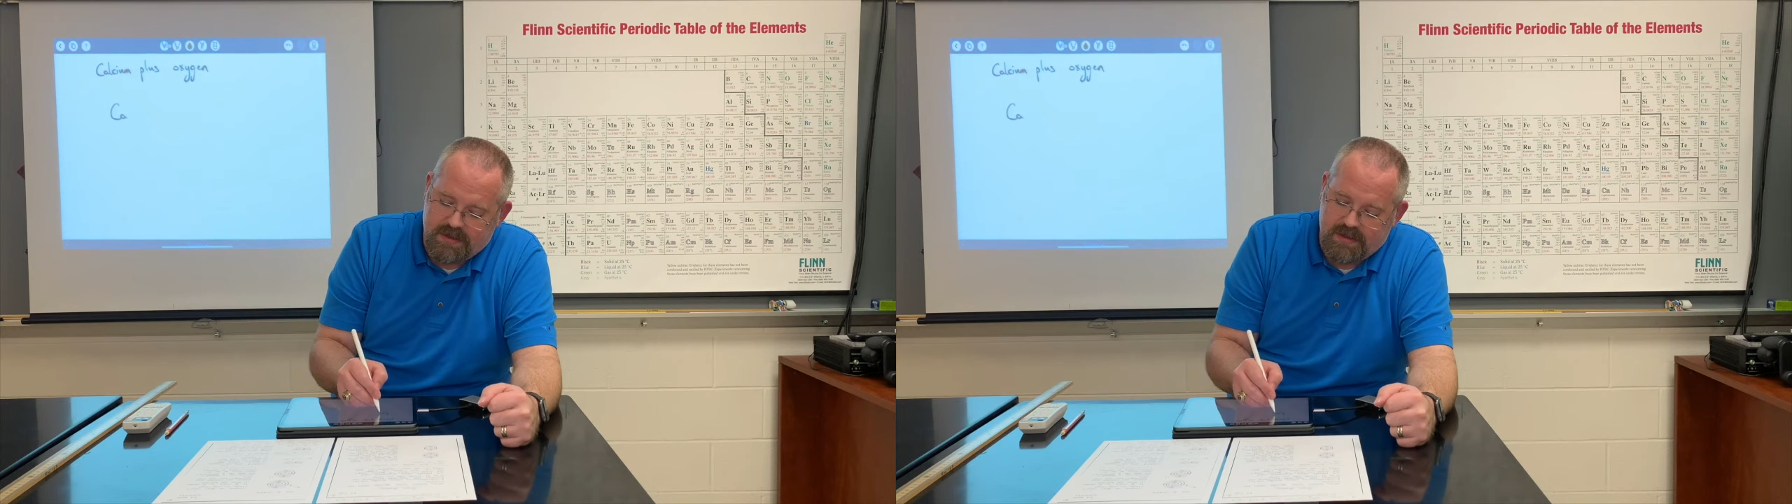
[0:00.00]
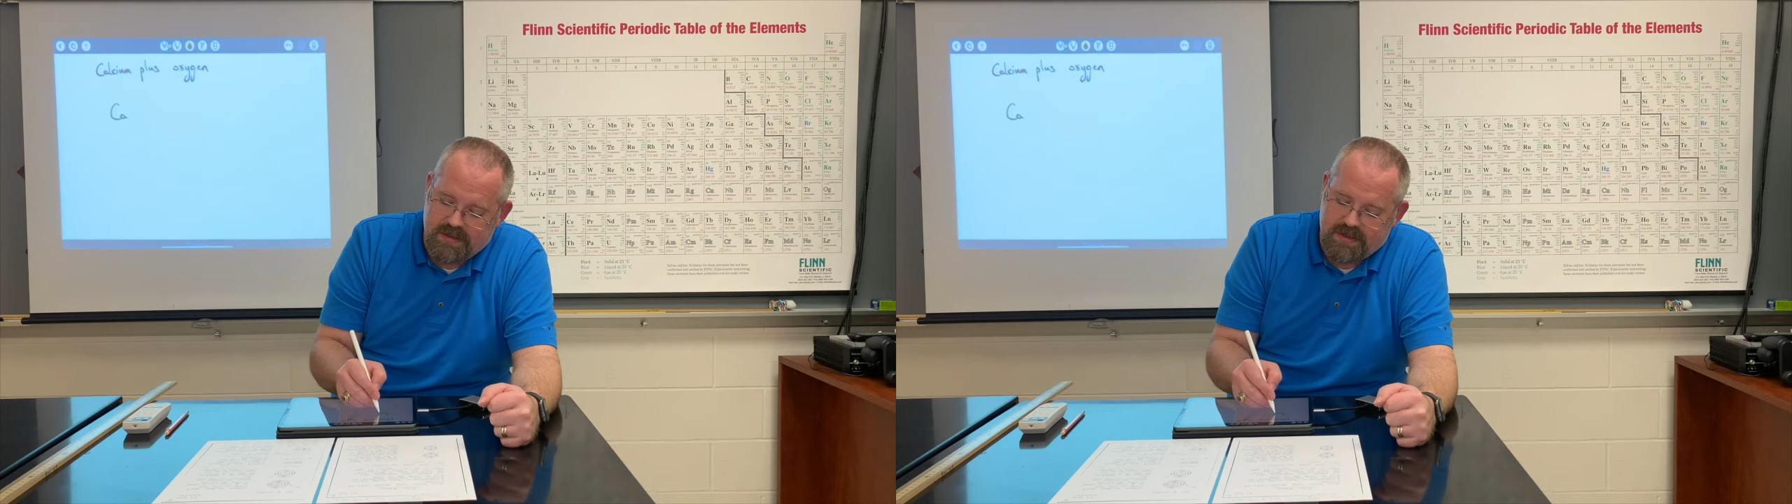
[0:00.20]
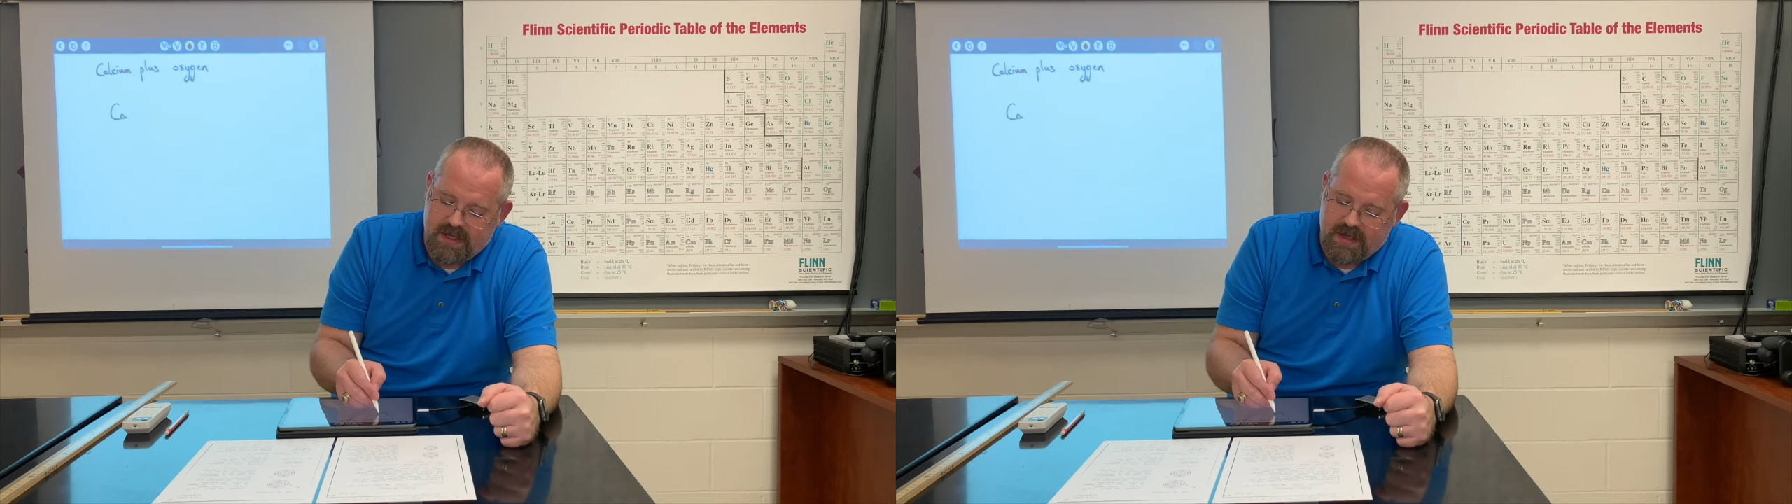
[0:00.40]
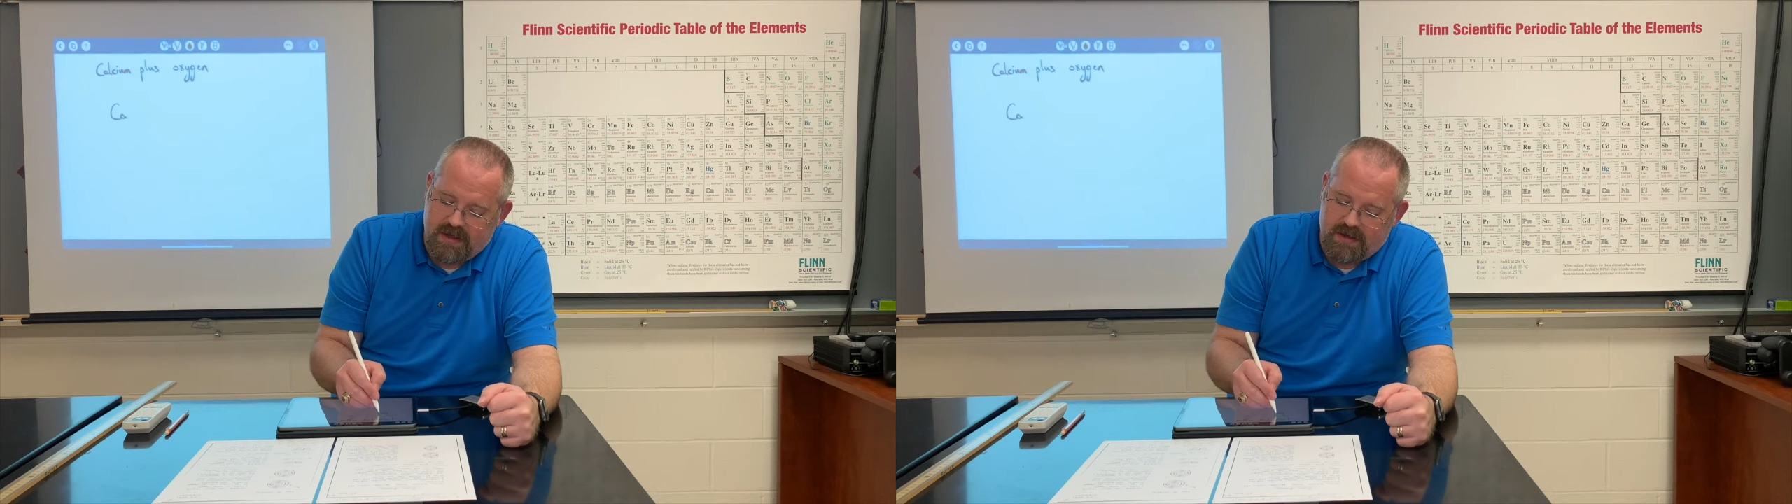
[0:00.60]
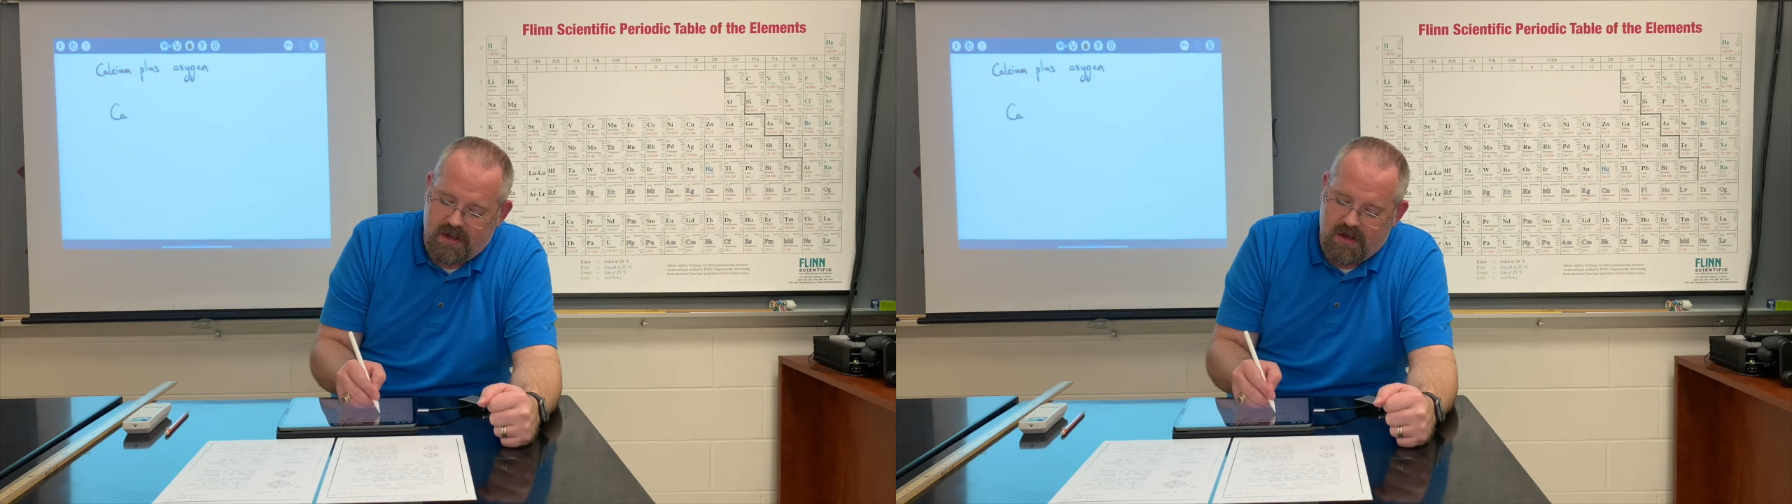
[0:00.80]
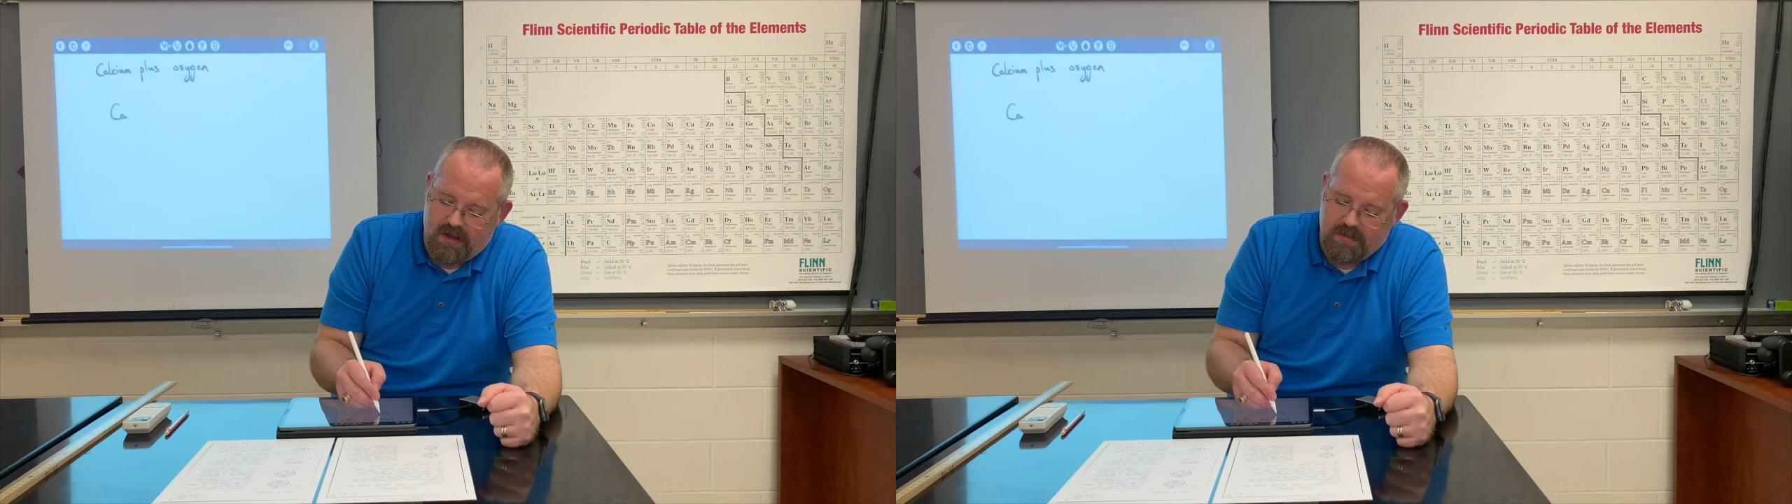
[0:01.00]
in the second column.